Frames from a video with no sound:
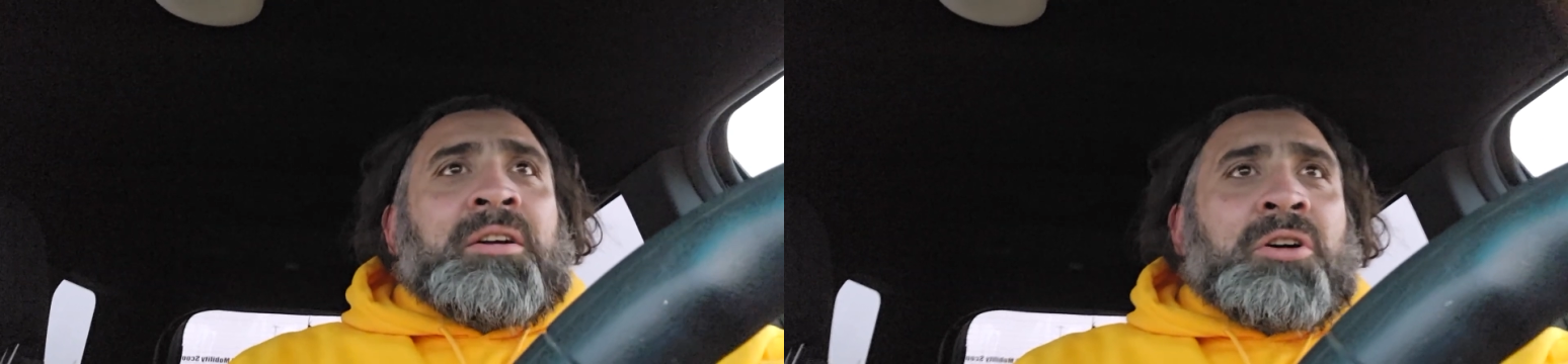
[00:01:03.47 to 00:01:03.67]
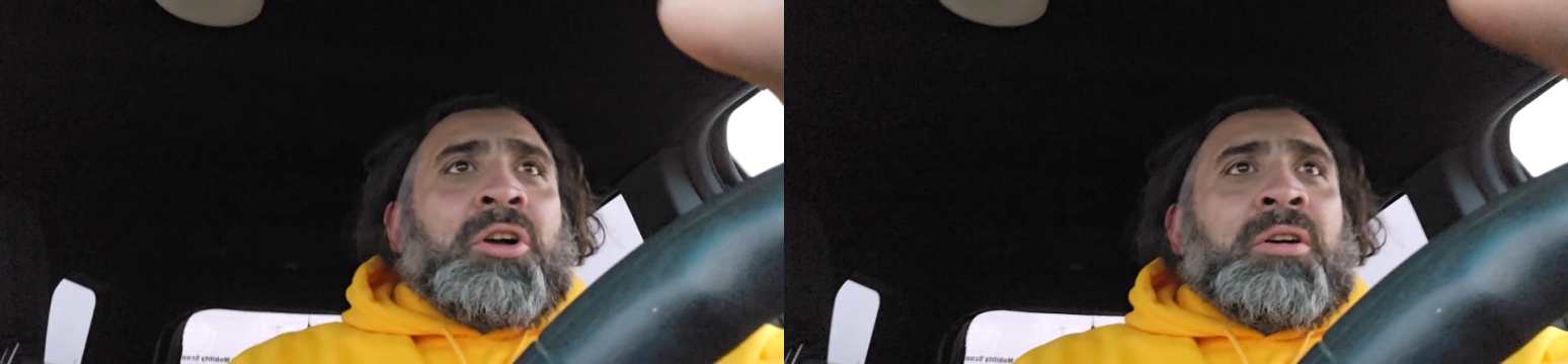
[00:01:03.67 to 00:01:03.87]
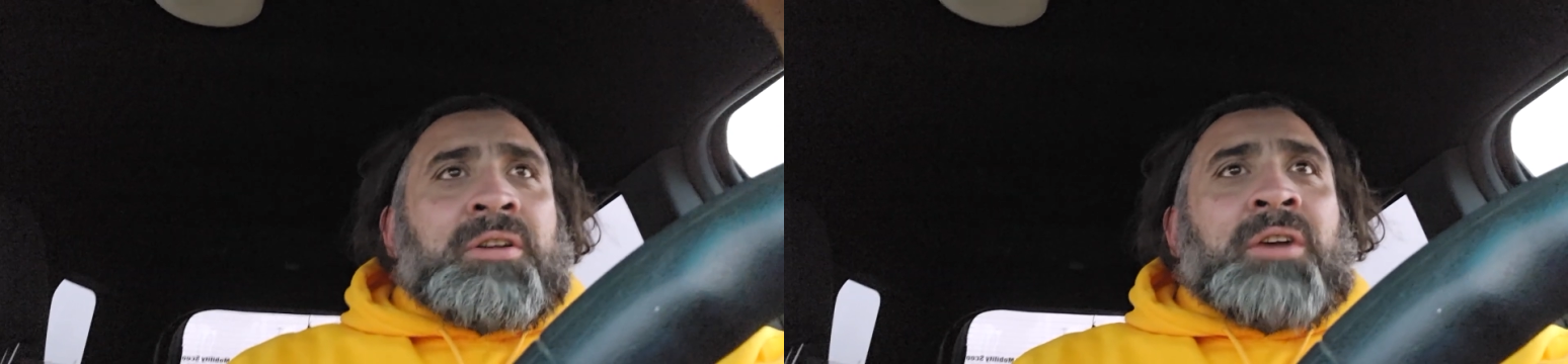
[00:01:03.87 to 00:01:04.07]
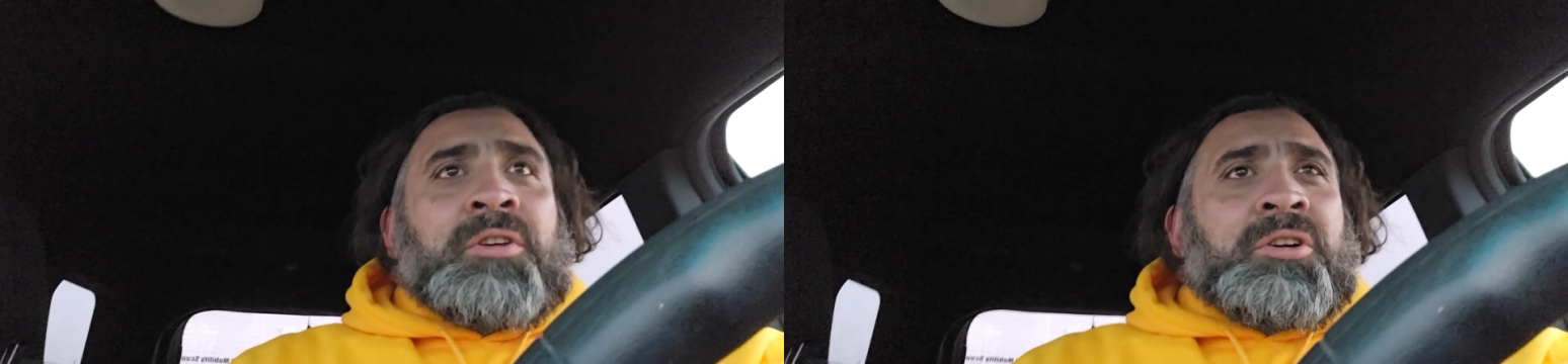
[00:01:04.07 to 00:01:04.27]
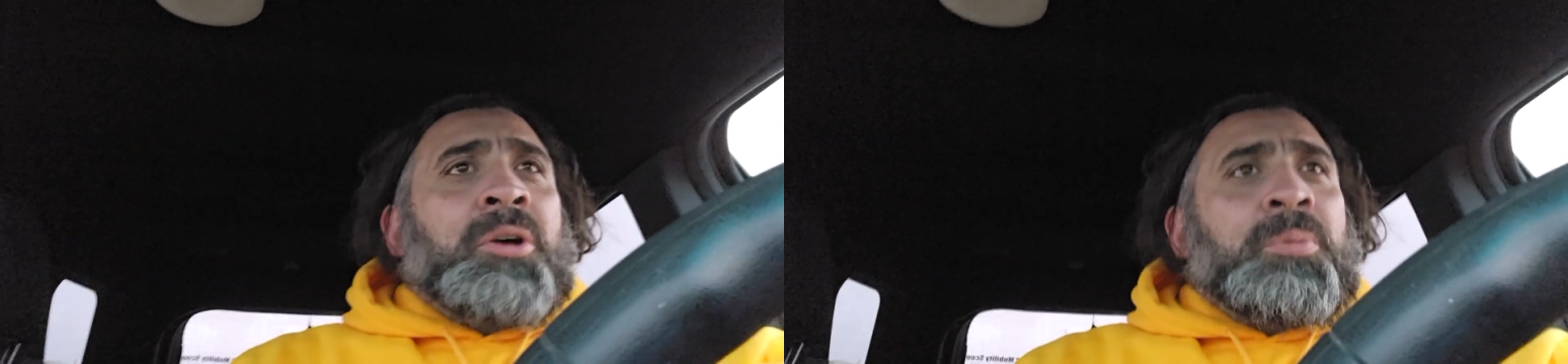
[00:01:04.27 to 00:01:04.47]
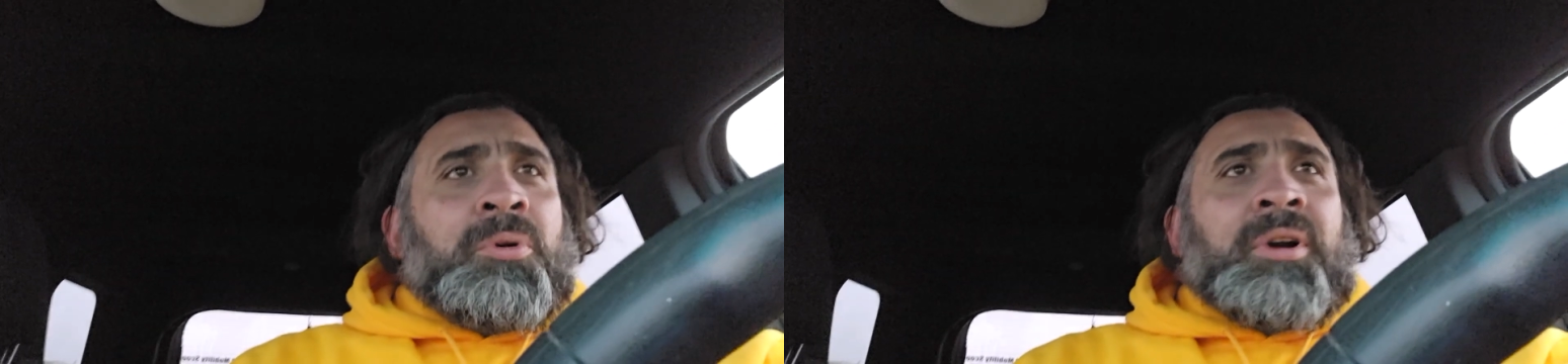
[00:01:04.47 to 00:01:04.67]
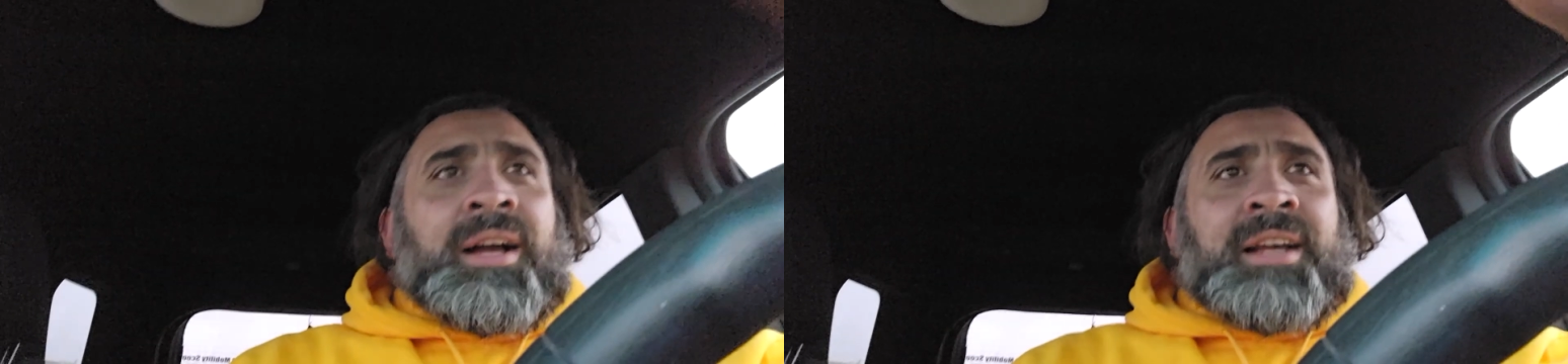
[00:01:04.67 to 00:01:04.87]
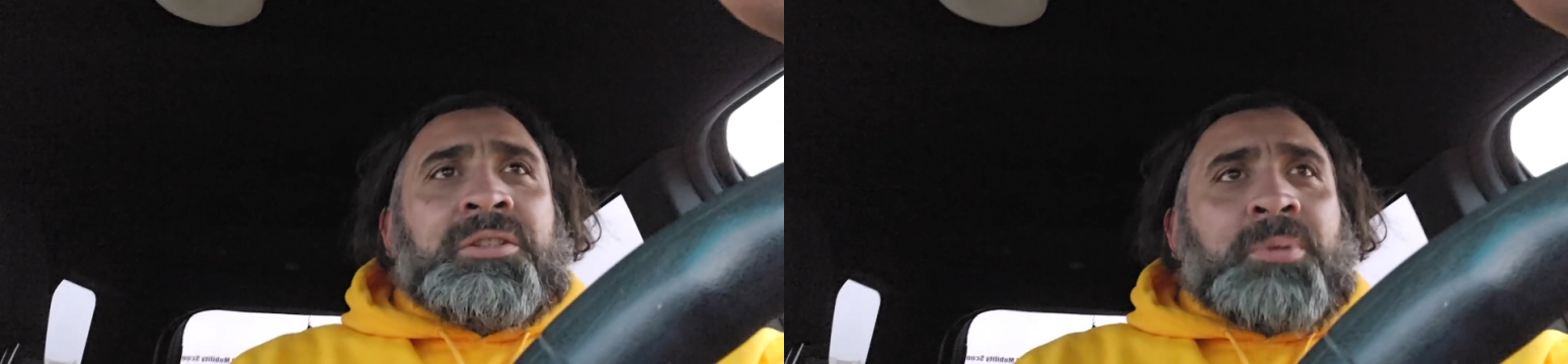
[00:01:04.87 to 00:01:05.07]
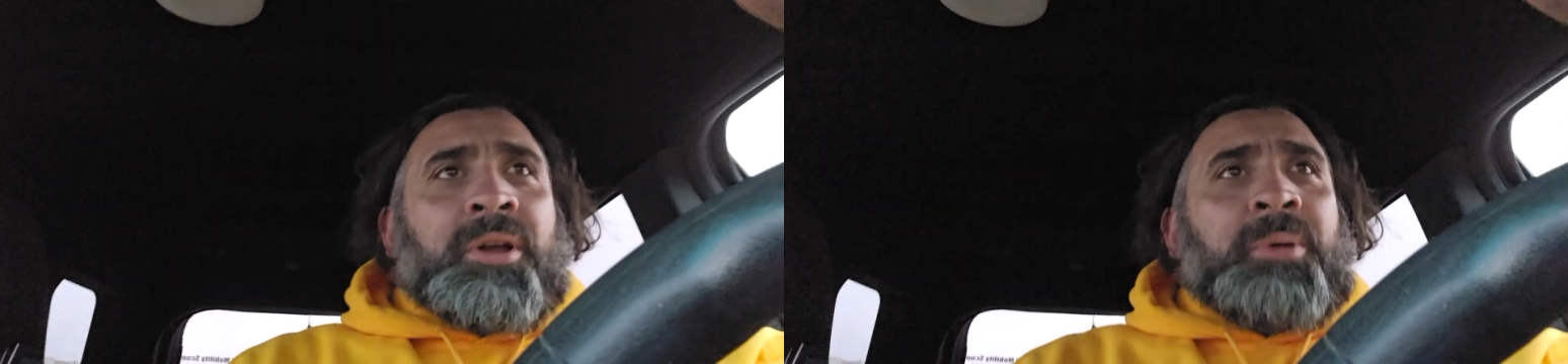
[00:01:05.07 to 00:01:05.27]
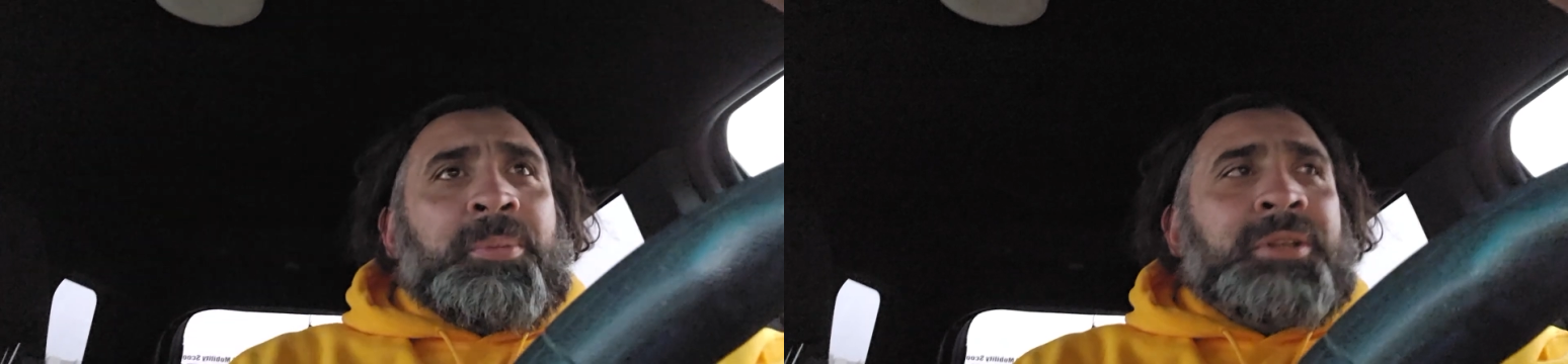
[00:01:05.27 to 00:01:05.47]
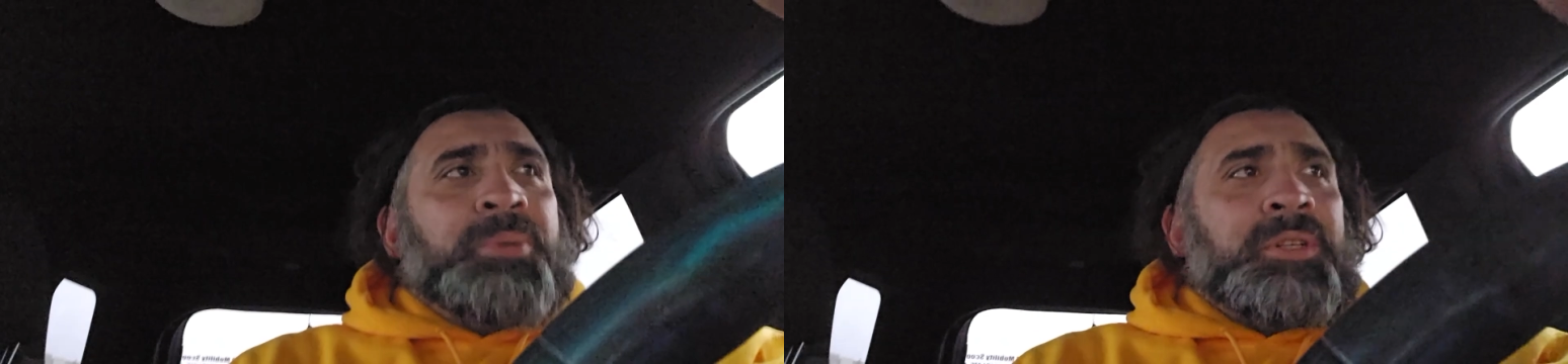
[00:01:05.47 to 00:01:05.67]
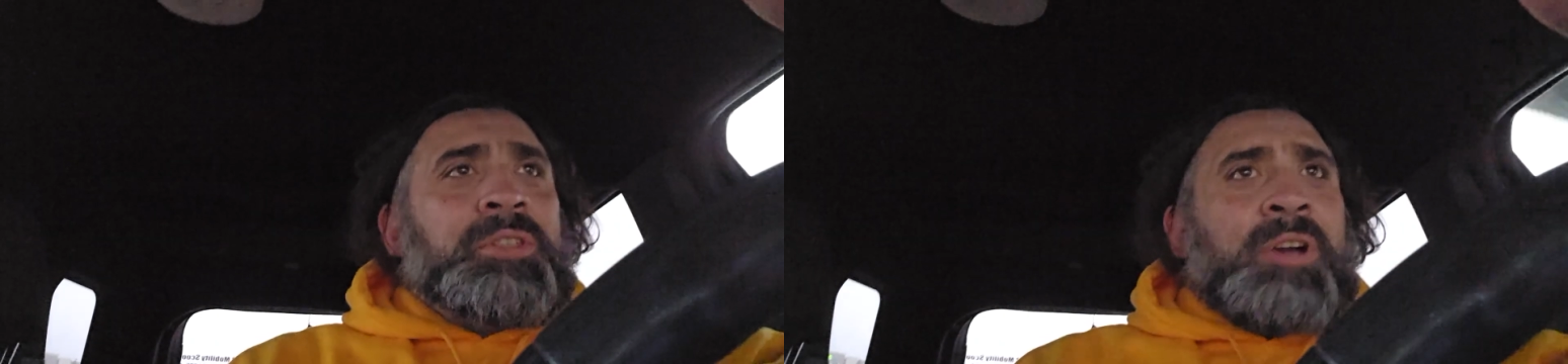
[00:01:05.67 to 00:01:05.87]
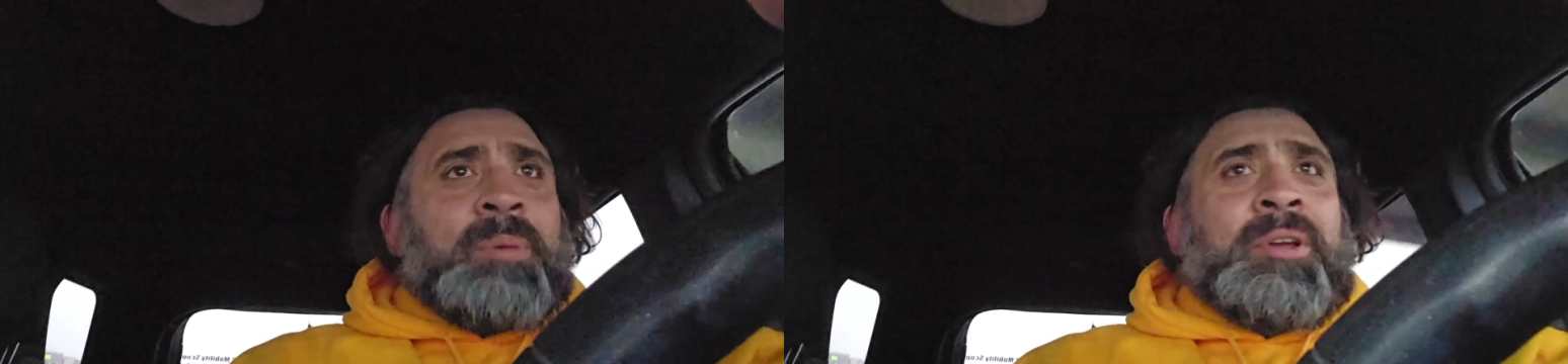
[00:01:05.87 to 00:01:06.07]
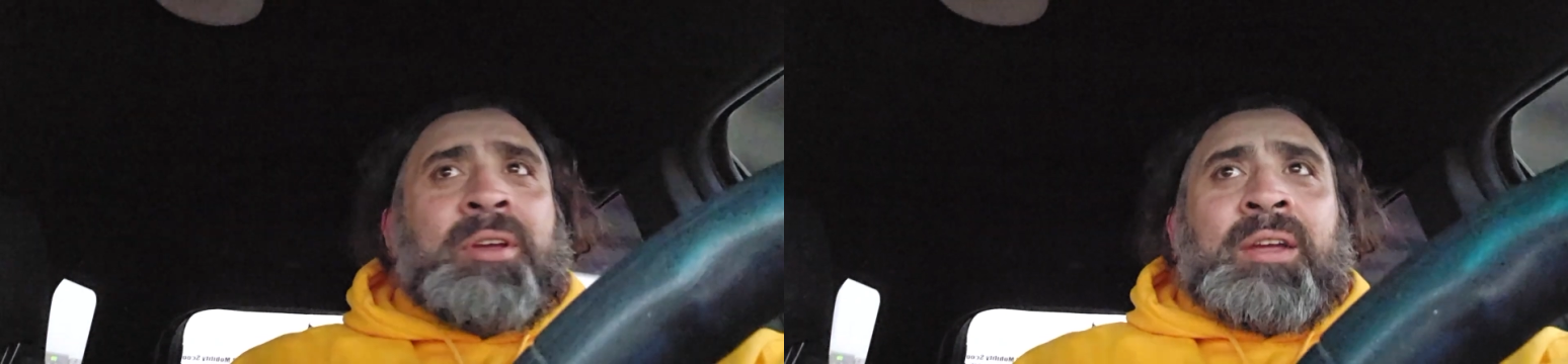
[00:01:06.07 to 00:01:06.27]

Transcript: covered carport, I guess would probably be the best way to describe it.